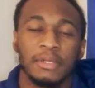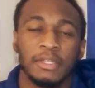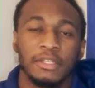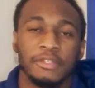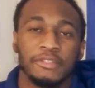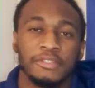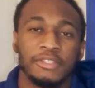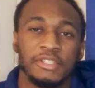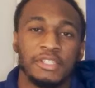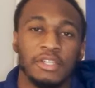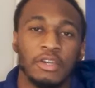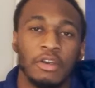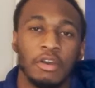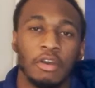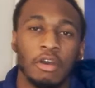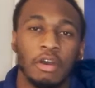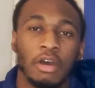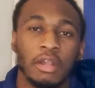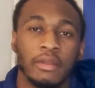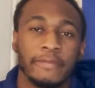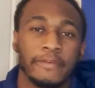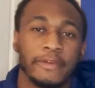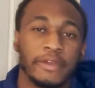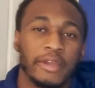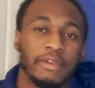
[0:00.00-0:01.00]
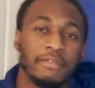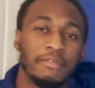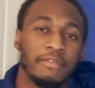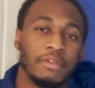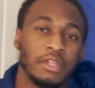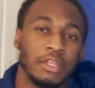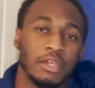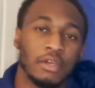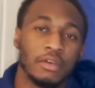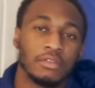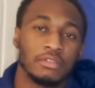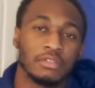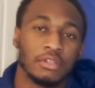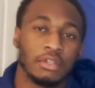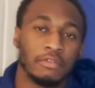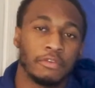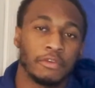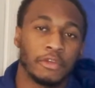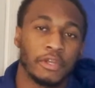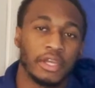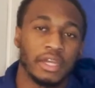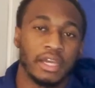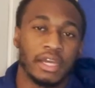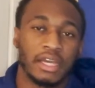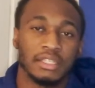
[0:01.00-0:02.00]
You see all of our great videos, all of our
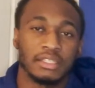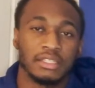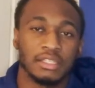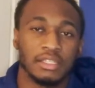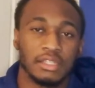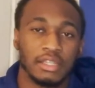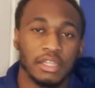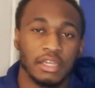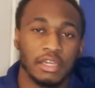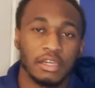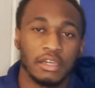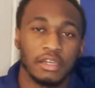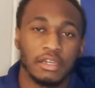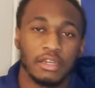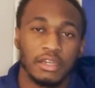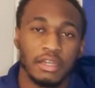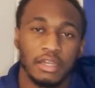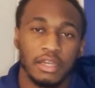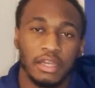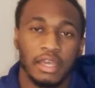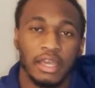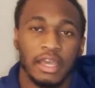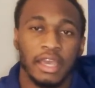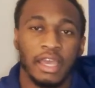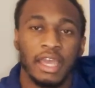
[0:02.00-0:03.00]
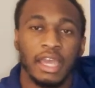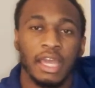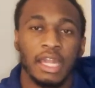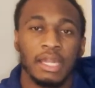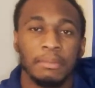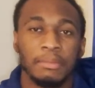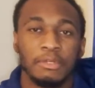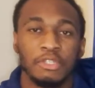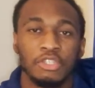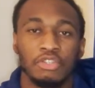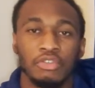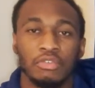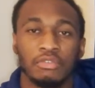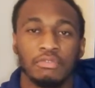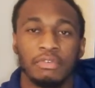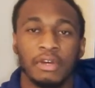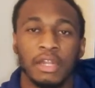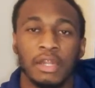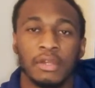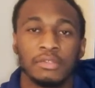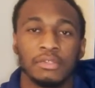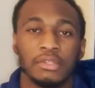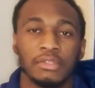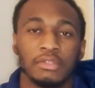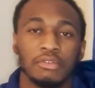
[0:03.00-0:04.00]
great content there. And be sure to follow
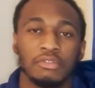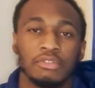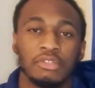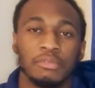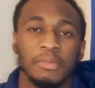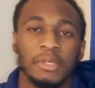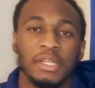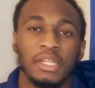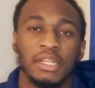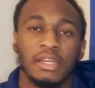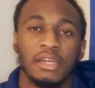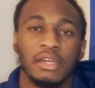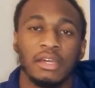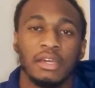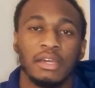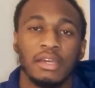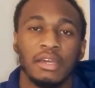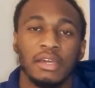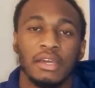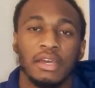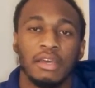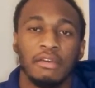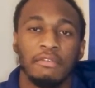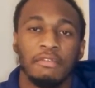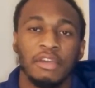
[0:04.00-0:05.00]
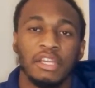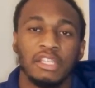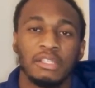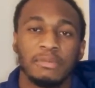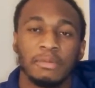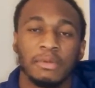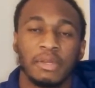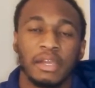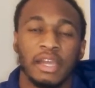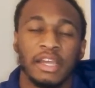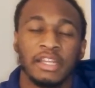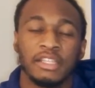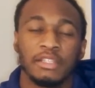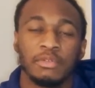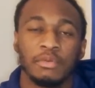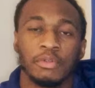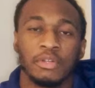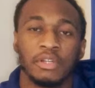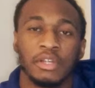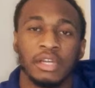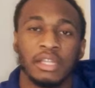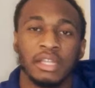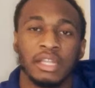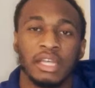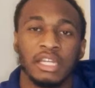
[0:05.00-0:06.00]
us on social media, Facebook and Twitter,
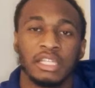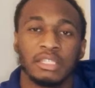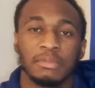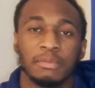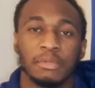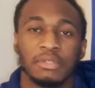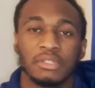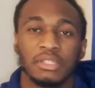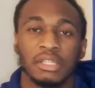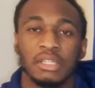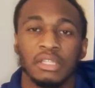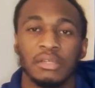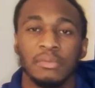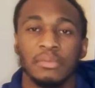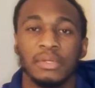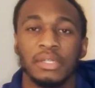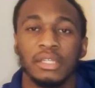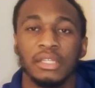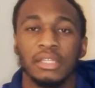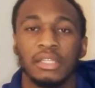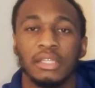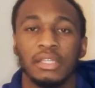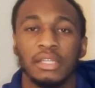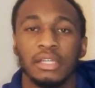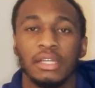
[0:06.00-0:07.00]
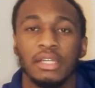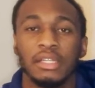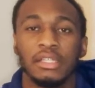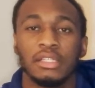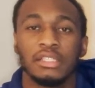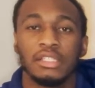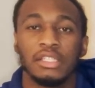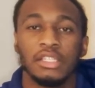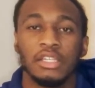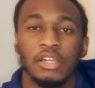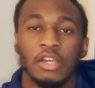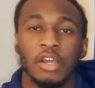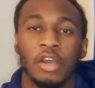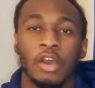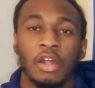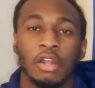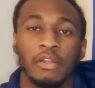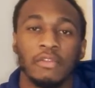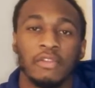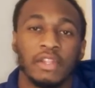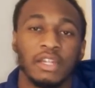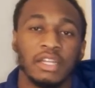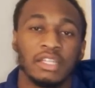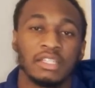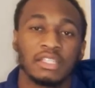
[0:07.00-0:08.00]
Atlanta Sports Unlimited. See all of
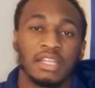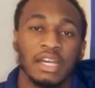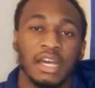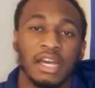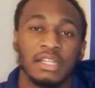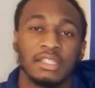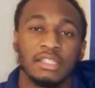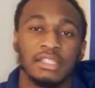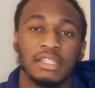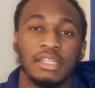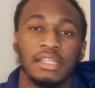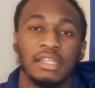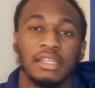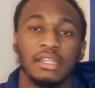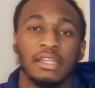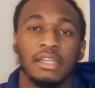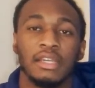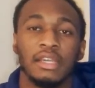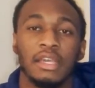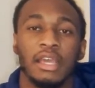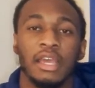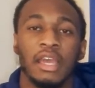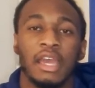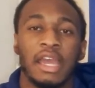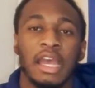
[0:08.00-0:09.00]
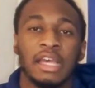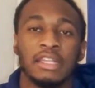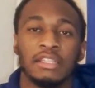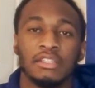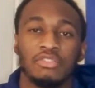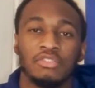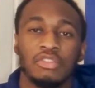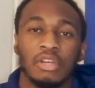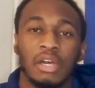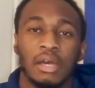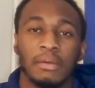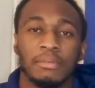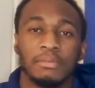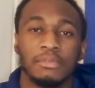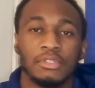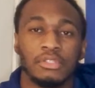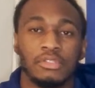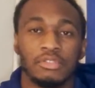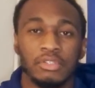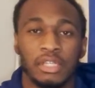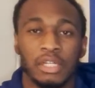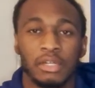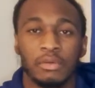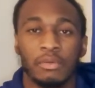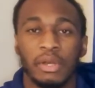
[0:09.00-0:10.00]
this content as it drops. You
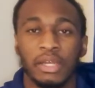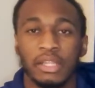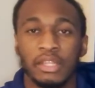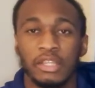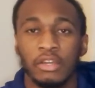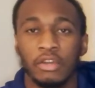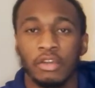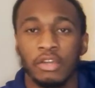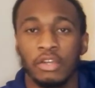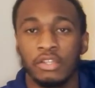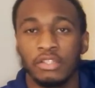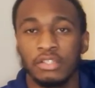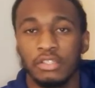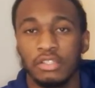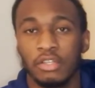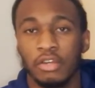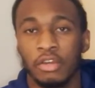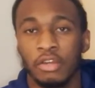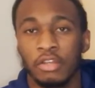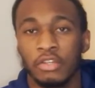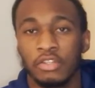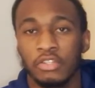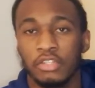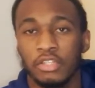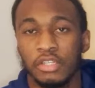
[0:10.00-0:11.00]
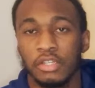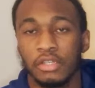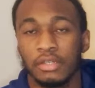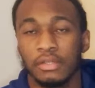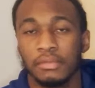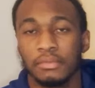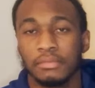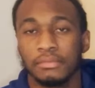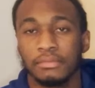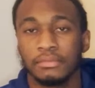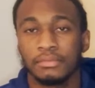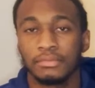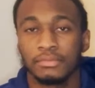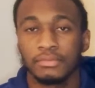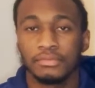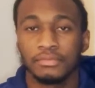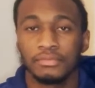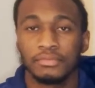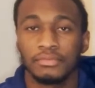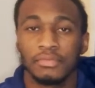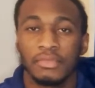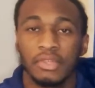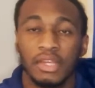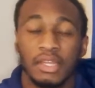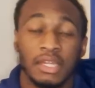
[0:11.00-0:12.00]
get it right there on your TL.
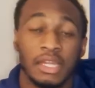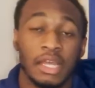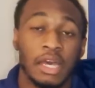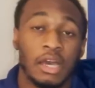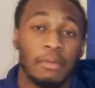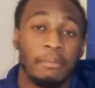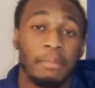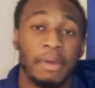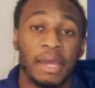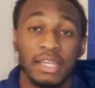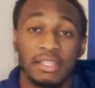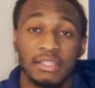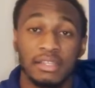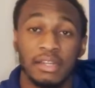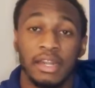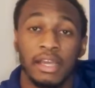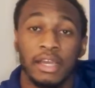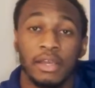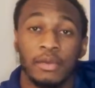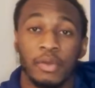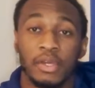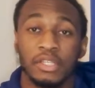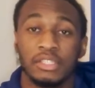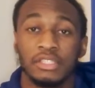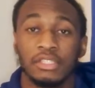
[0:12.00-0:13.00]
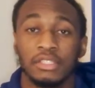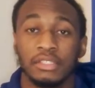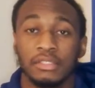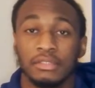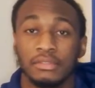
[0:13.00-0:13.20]
Now, back to that question.